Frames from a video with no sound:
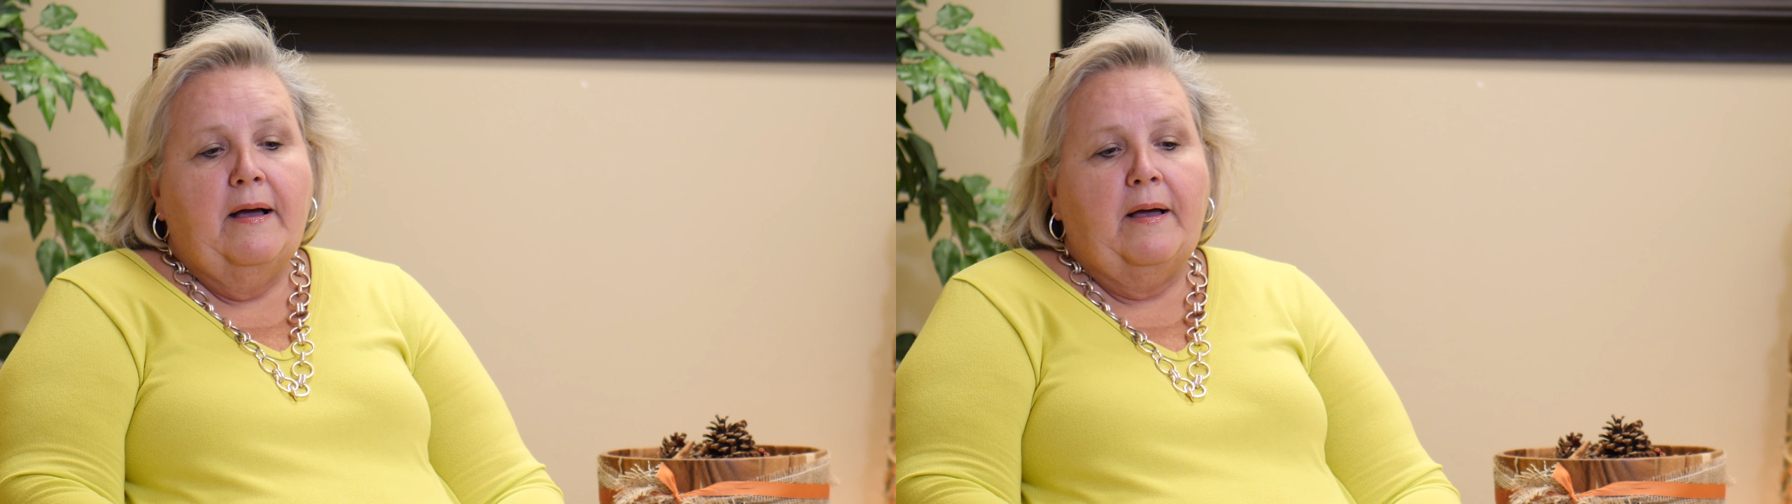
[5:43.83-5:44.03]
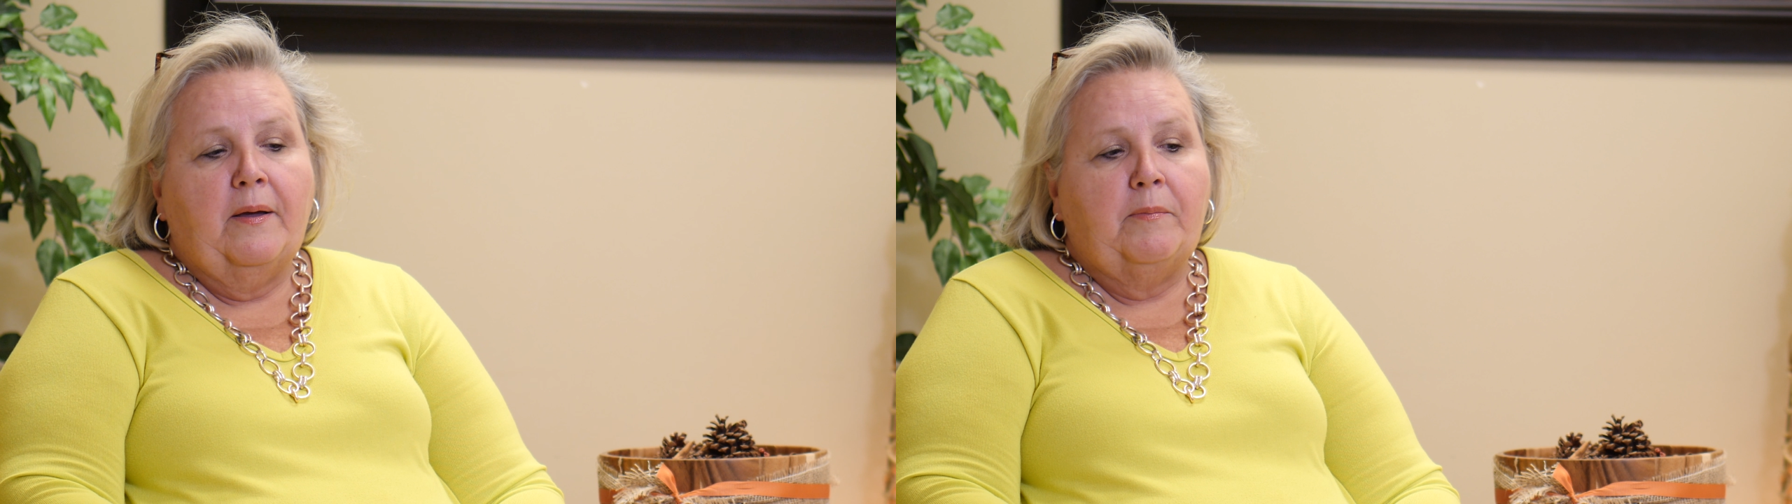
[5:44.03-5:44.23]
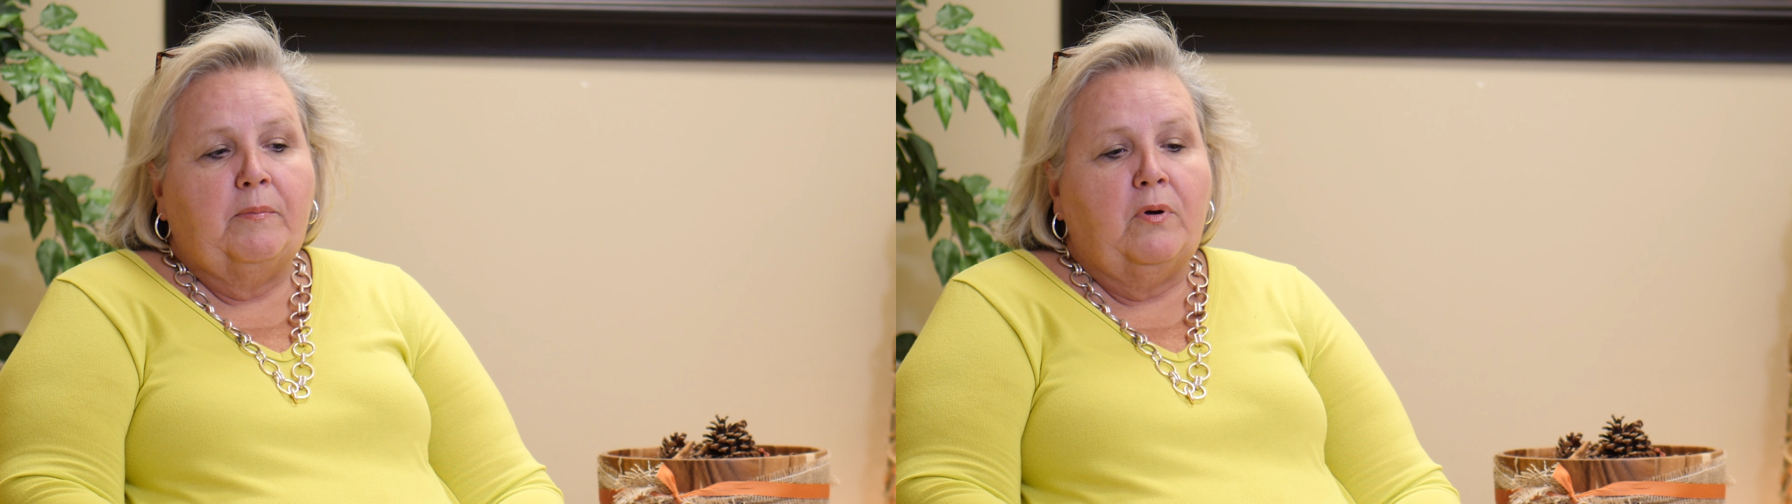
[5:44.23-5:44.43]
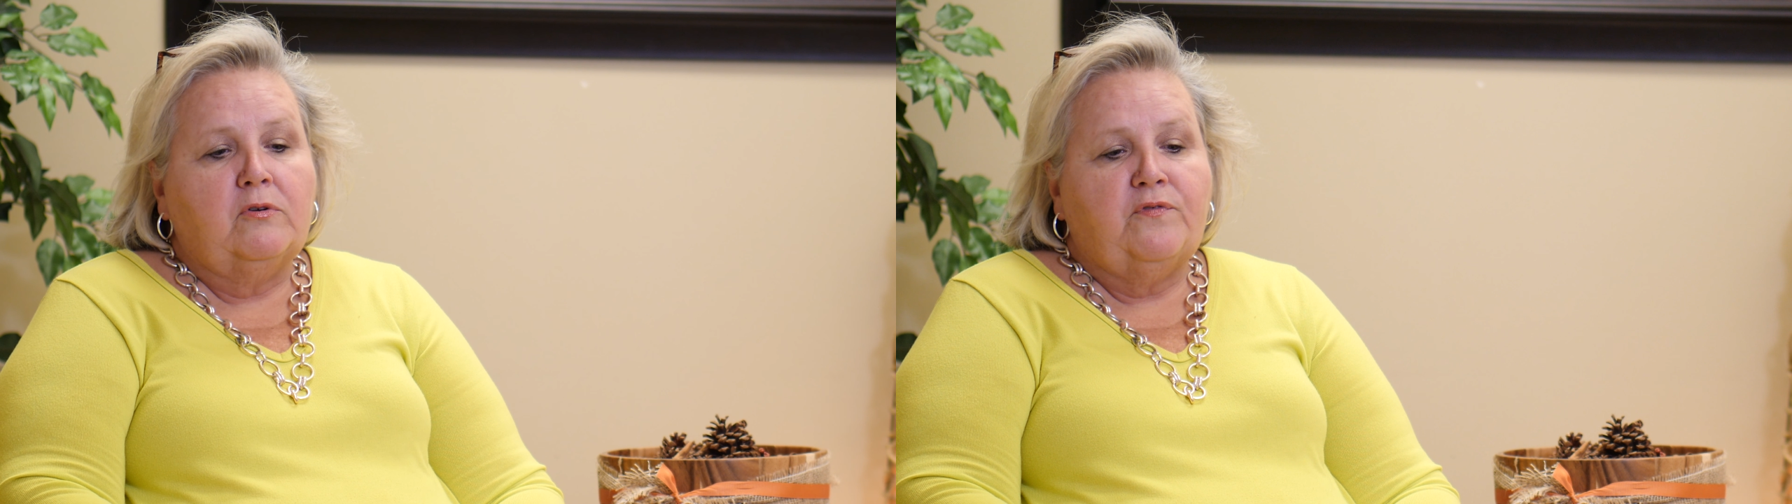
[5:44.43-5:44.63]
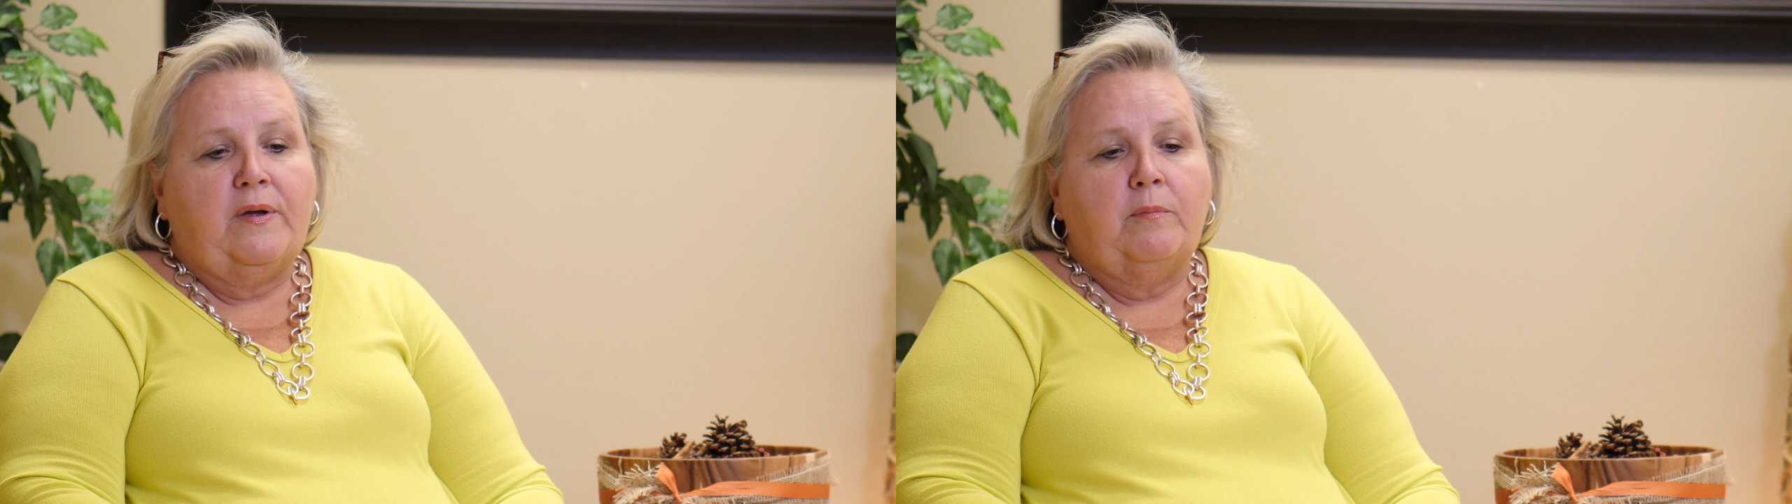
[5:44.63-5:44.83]
and
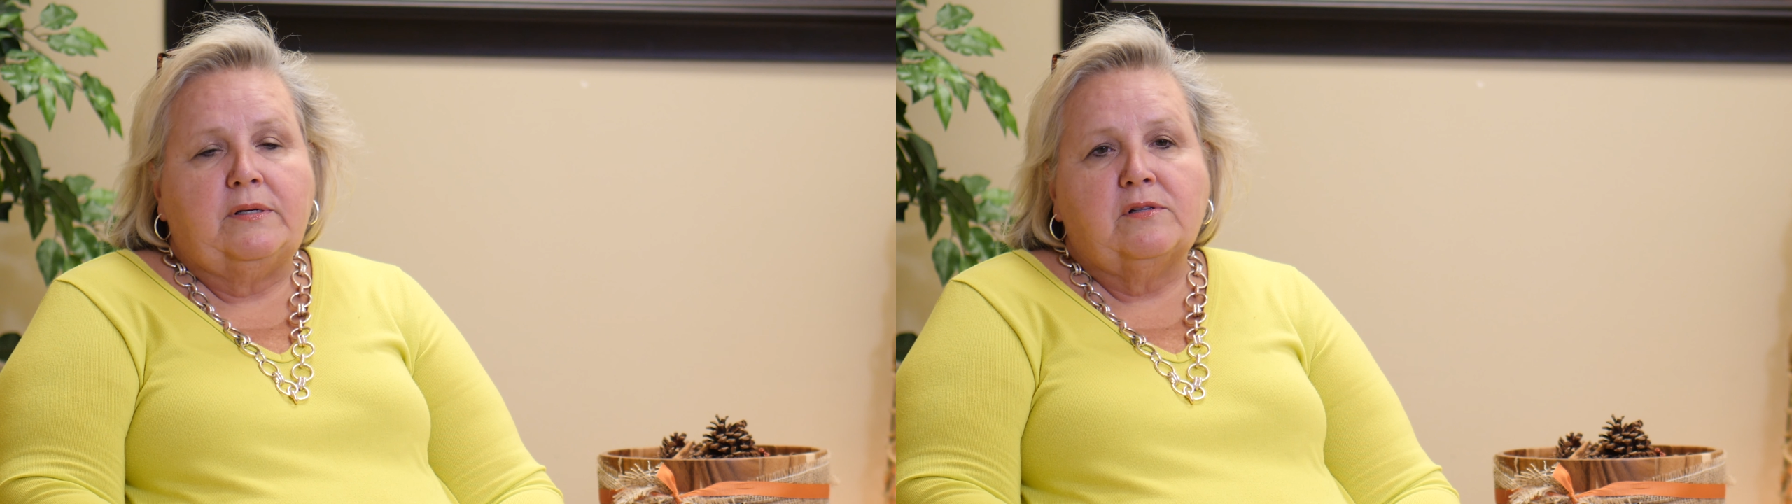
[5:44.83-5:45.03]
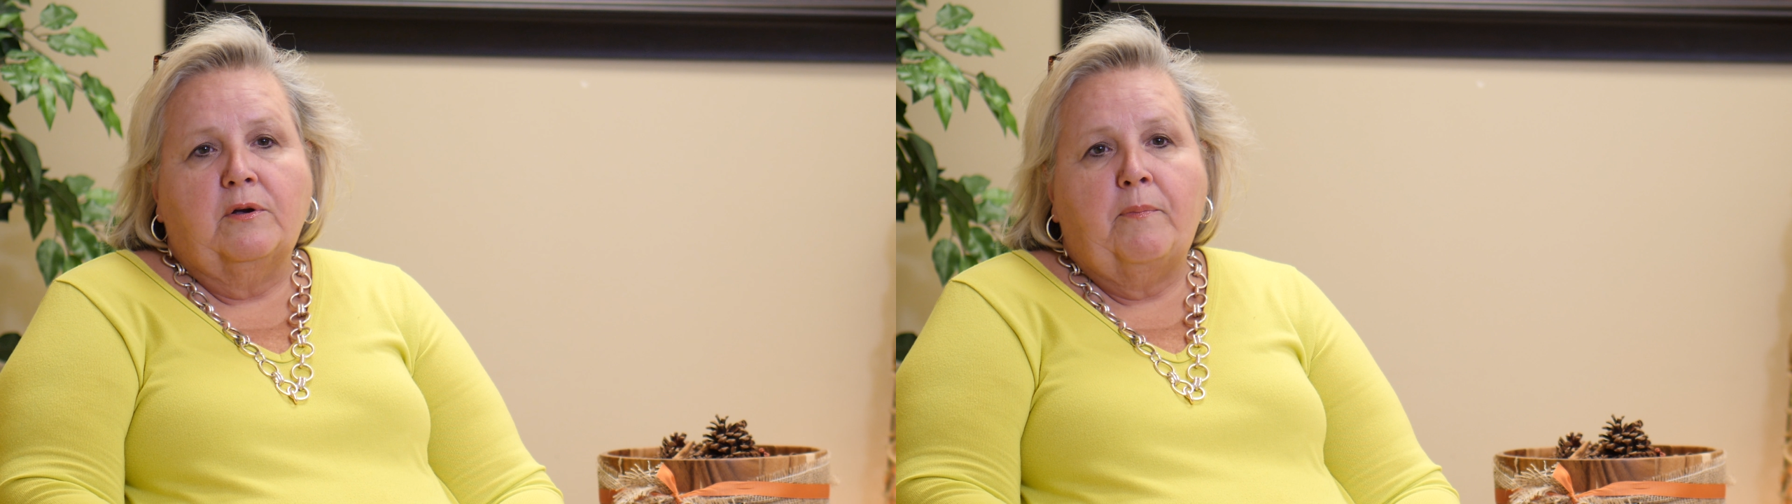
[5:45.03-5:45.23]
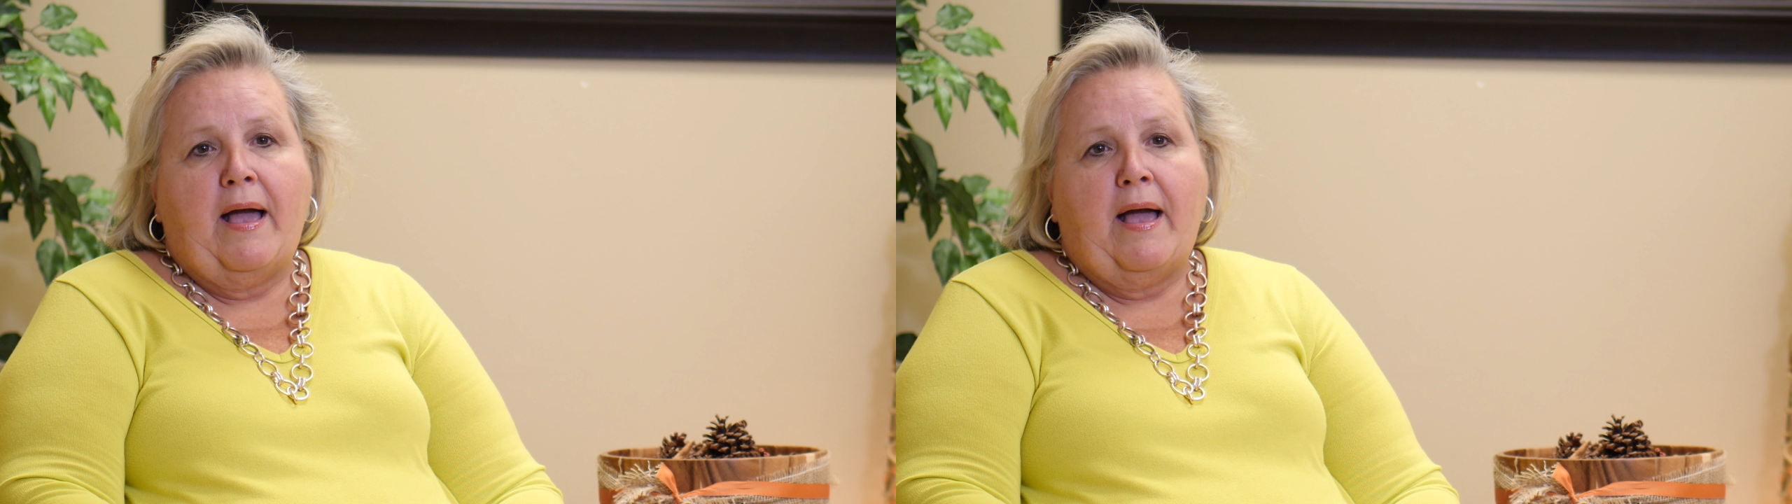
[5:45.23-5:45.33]
most families look